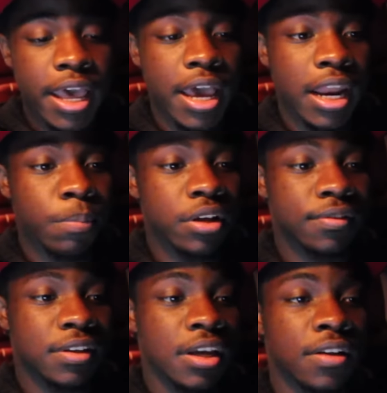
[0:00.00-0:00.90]
And I
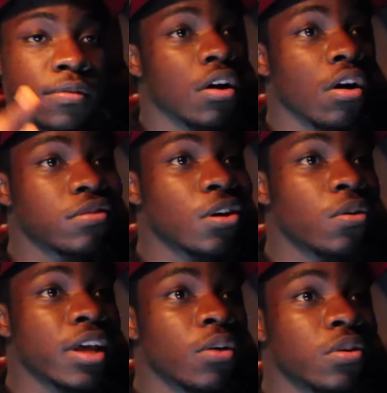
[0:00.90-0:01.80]
must say,
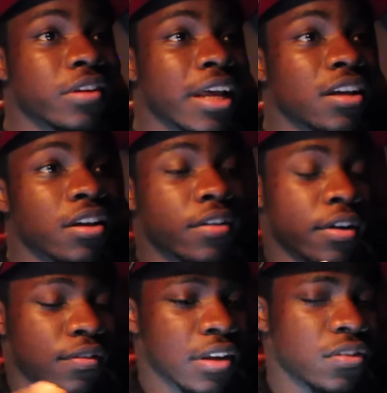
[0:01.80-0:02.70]
although it was like
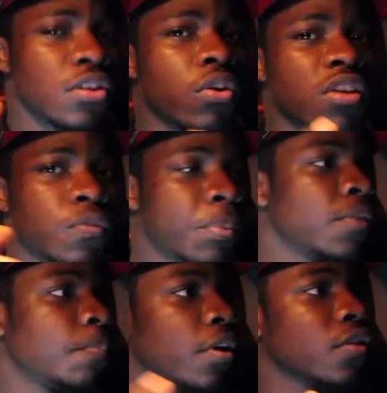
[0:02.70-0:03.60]
a session, you know, they
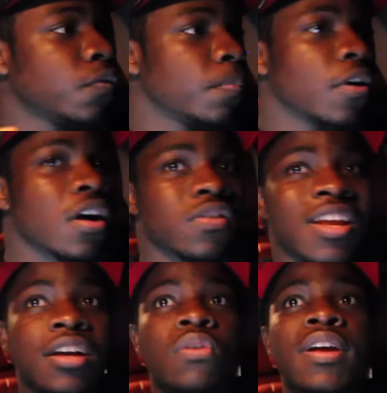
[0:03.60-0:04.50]
spitting bars for bars. They're
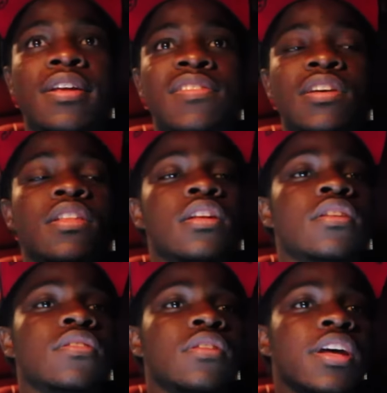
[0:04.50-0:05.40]
not going at each other. They're
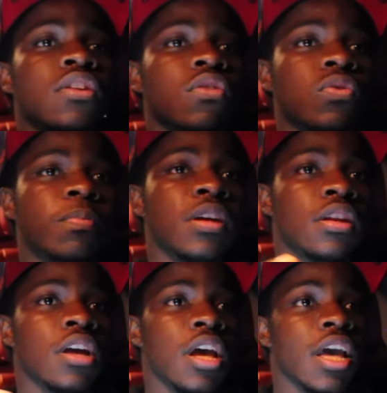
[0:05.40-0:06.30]
just like, you know,
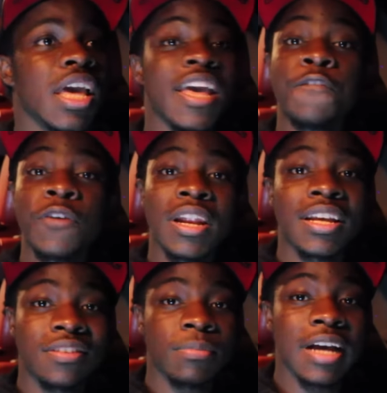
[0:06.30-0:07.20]
spitting. It felt
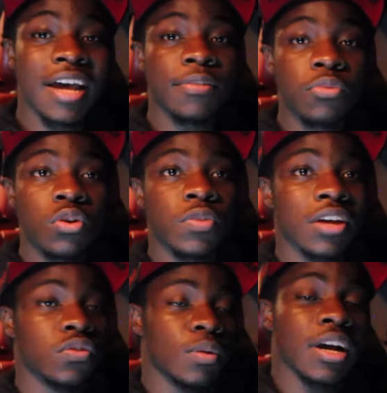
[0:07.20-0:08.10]
like some kind of movie.
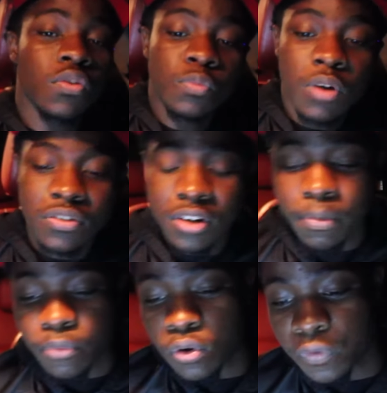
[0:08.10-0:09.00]
I swear I was watching
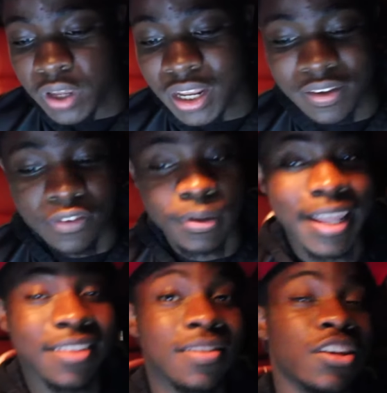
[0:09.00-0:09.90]
a movie and they just
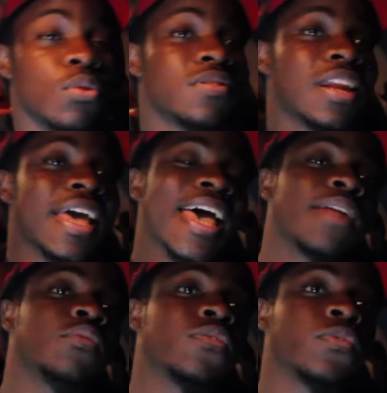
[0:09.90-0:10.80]
like took you into that
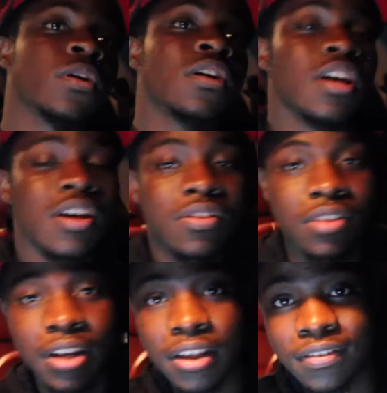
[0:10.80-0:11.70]
atmosphere
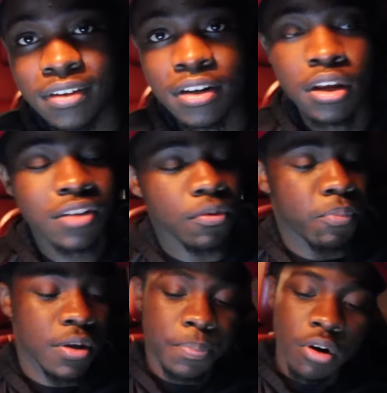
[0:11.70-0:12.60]
to listen, to
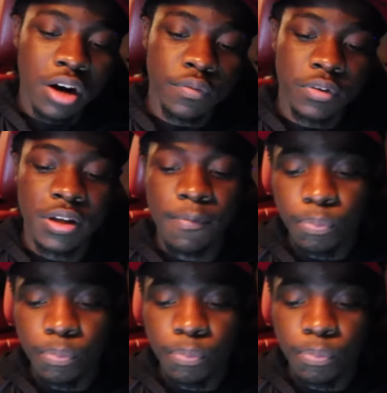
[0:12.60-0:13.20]
be a part of it.